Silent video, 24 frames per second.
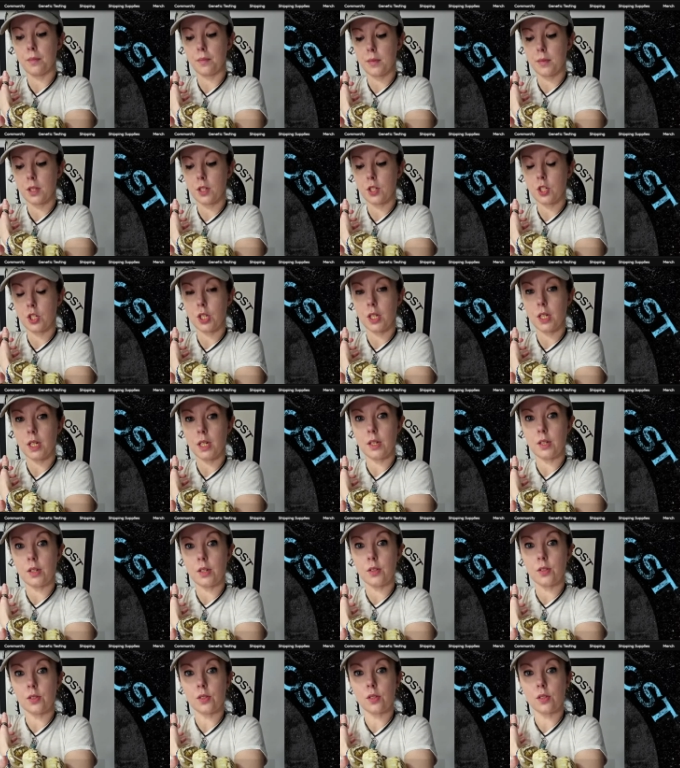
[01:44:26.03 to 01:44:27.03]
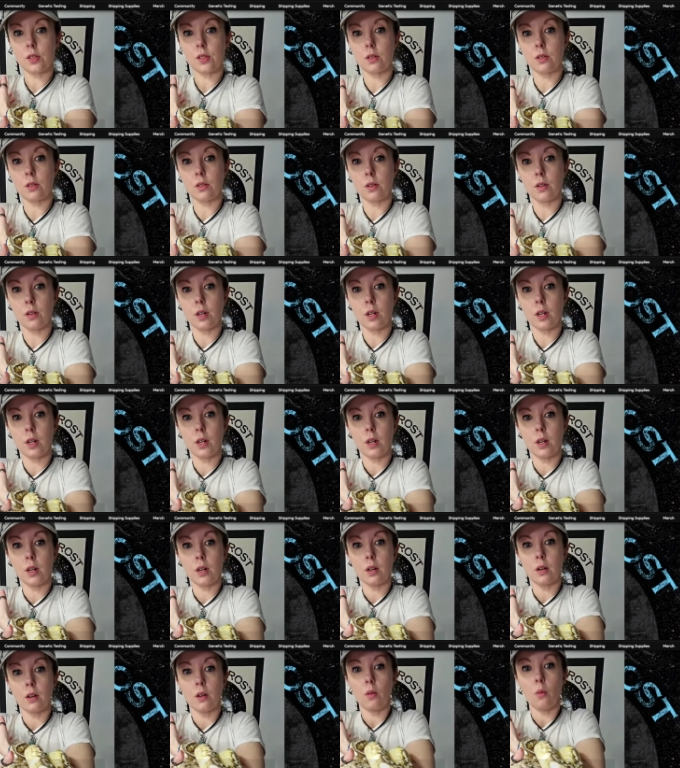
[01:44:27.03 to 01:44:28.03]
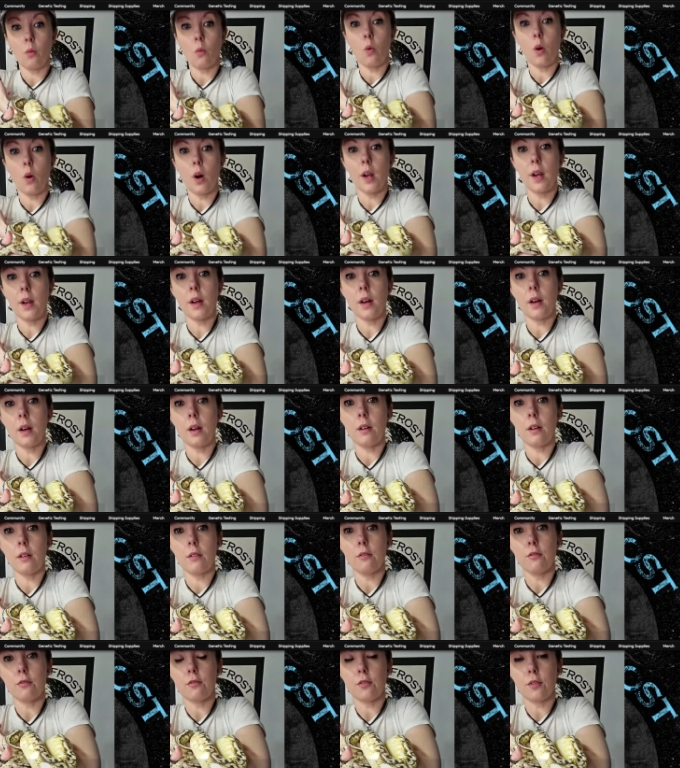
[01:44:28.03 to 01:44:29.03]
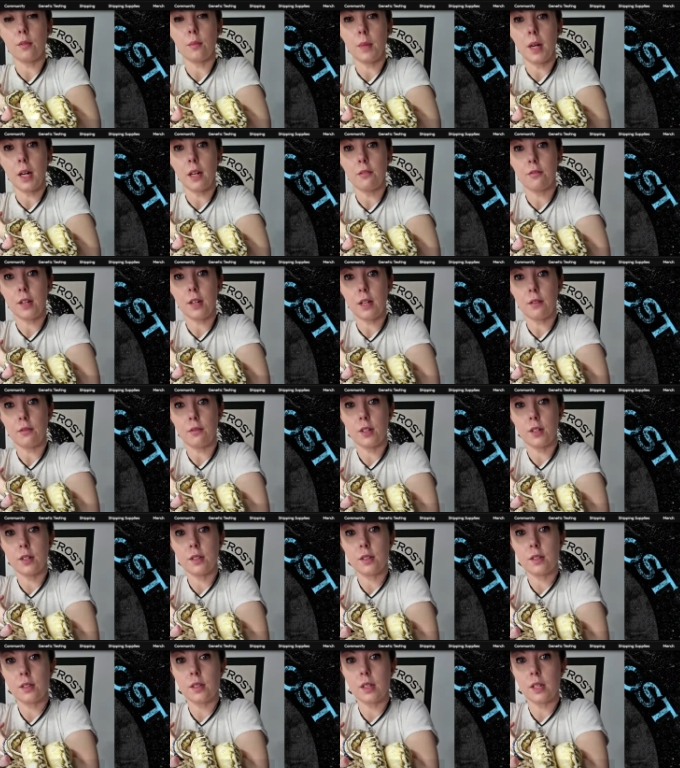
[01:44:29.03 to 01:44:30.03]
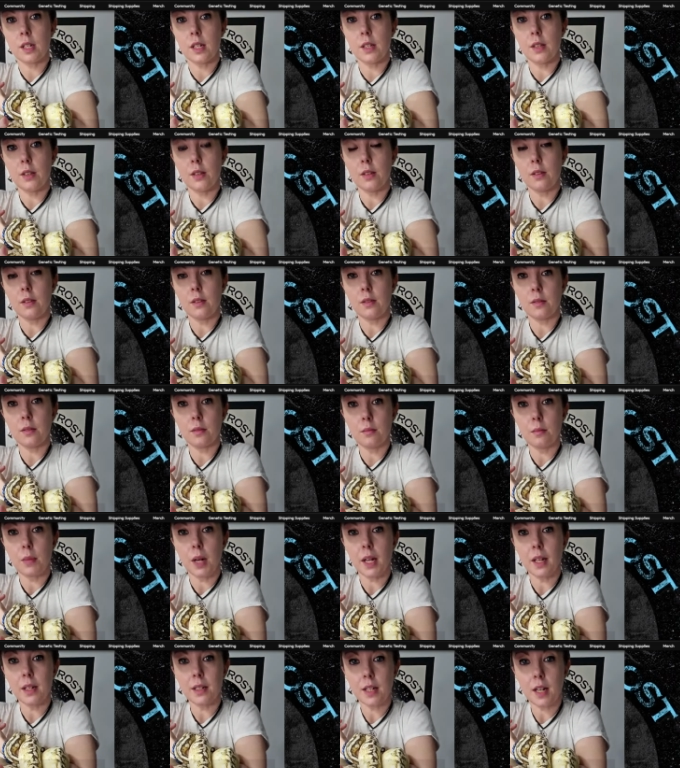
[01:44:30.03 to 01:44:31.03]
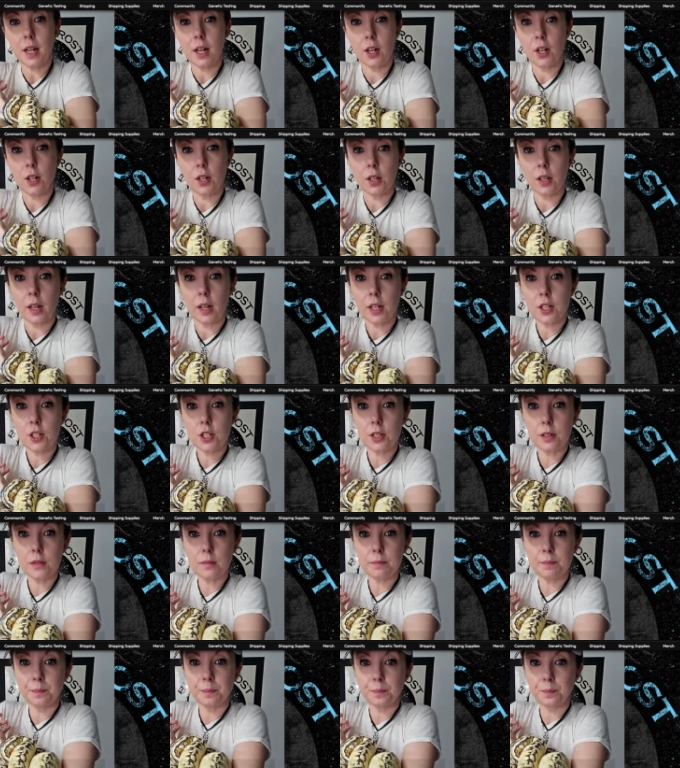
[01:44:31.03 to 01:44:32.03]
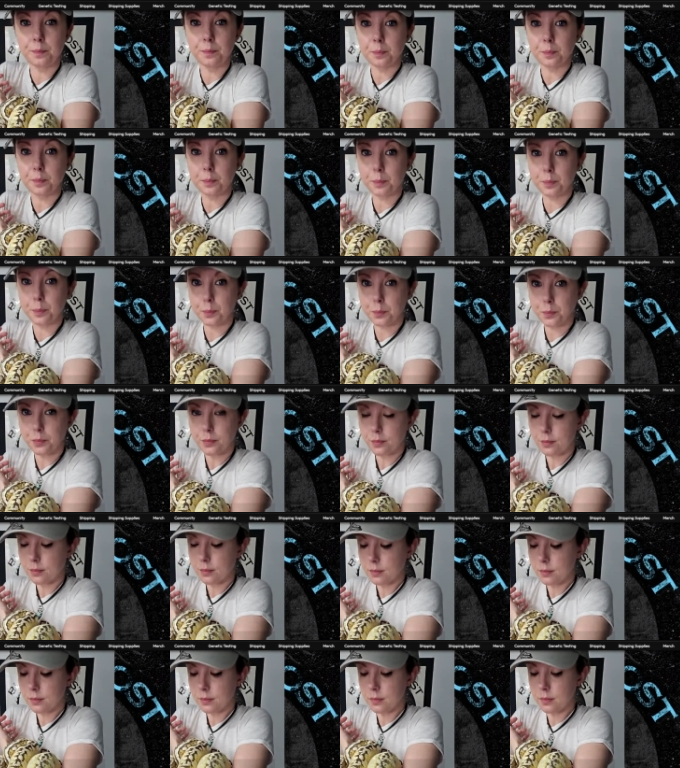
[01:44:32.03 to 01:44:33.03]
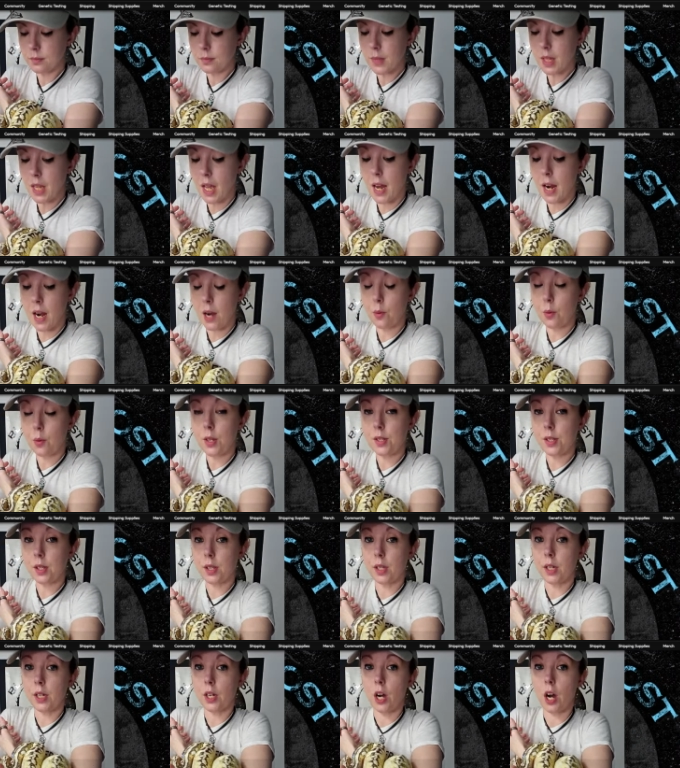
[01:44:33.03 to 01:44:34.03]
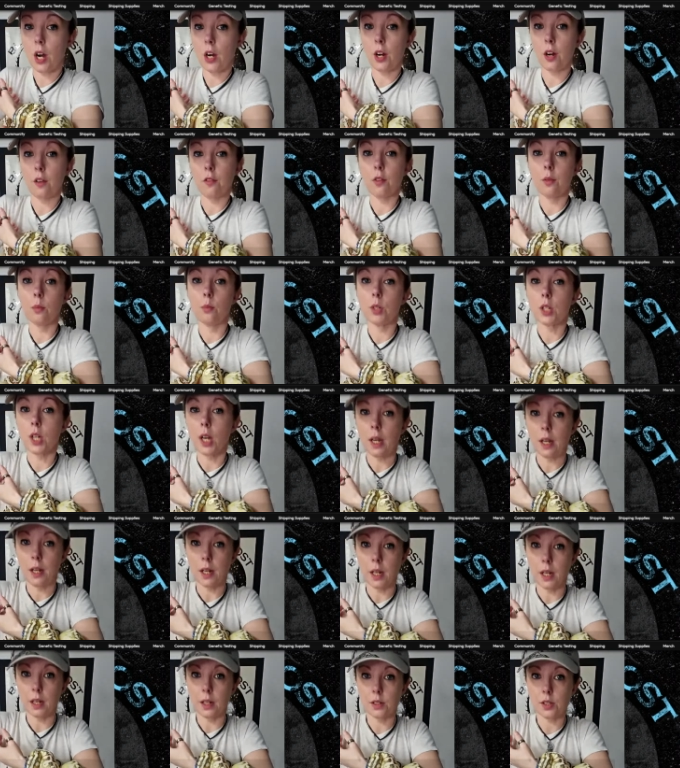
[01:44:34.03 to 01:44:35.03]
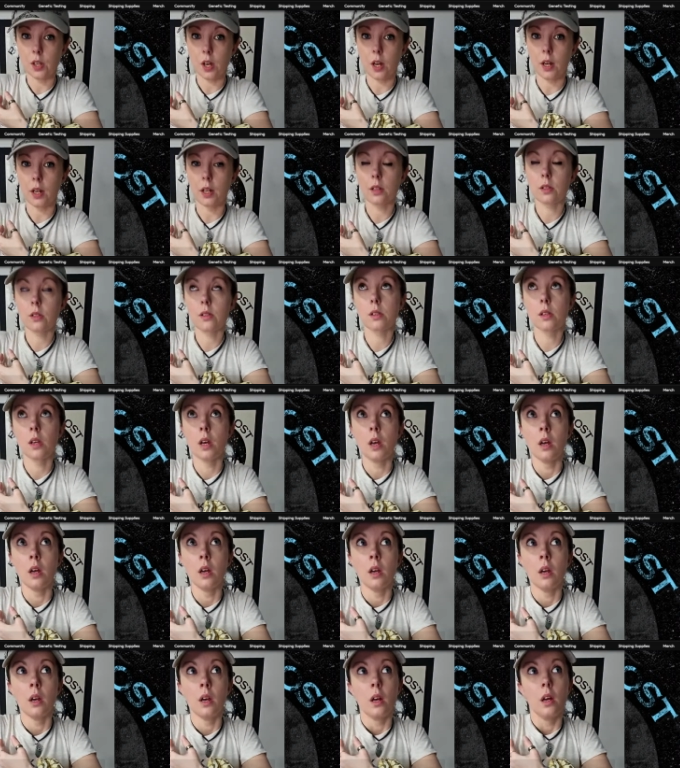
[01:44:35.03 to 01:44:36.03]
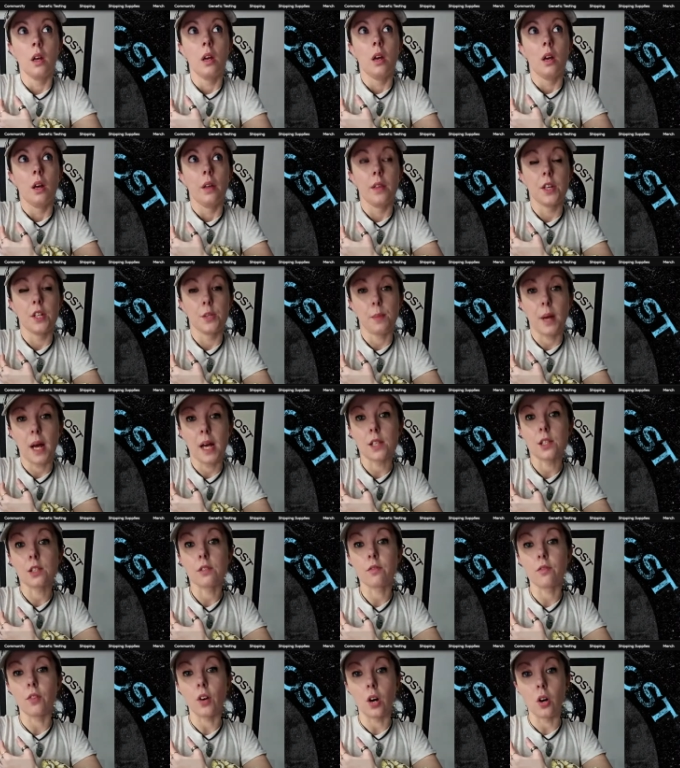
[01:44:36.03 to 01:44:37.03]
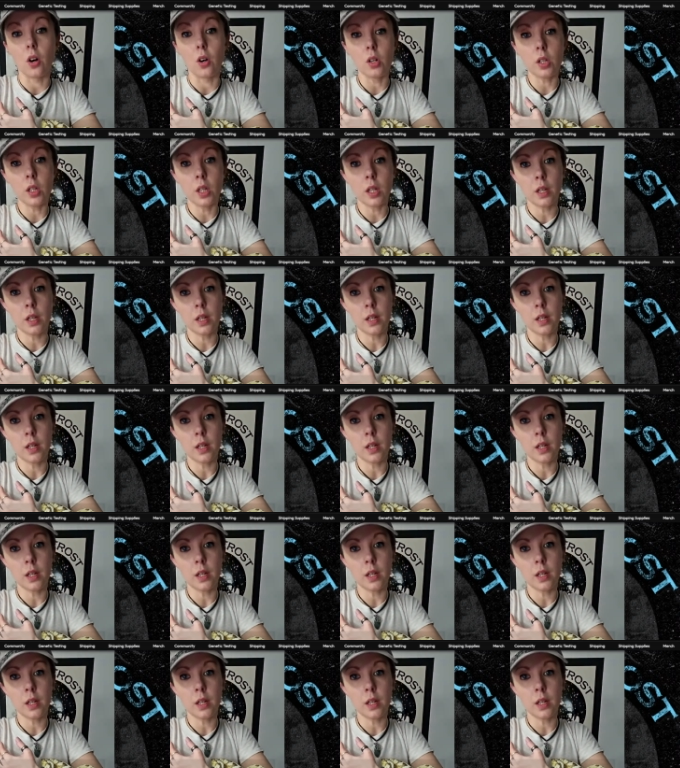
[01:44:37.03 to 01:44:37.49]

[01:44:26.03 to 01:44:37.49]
She is one of my favorites in my entire collection. And I recently got her from J&E Exotics this past fall.